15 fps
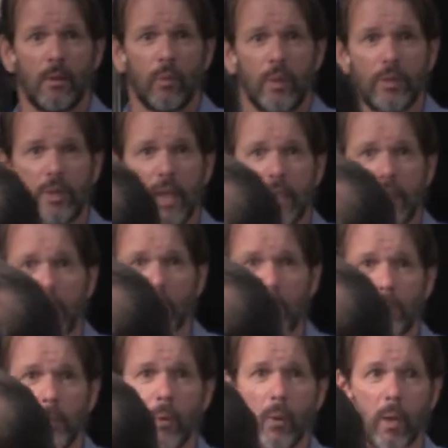We take care of
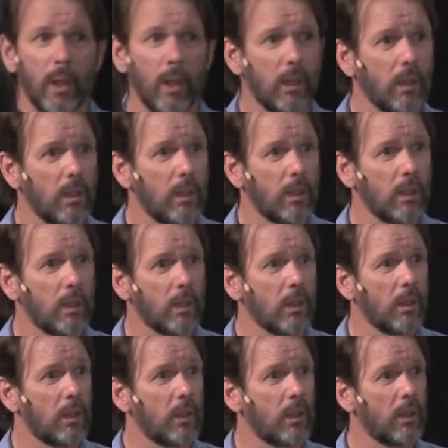the poor.
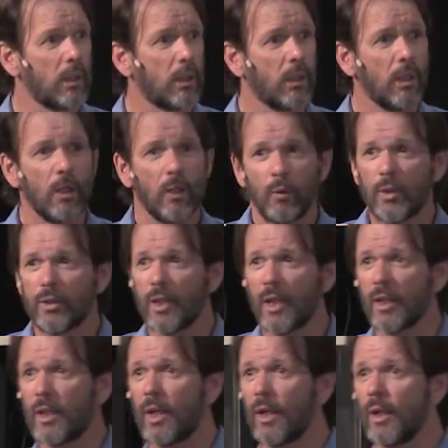We
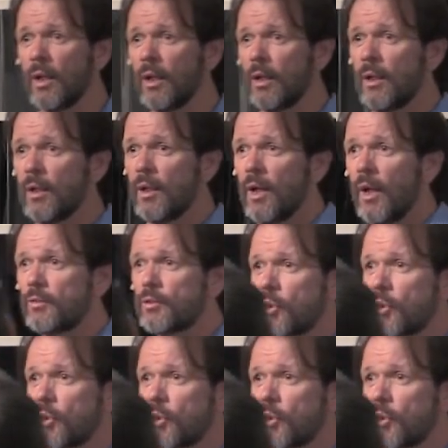take care of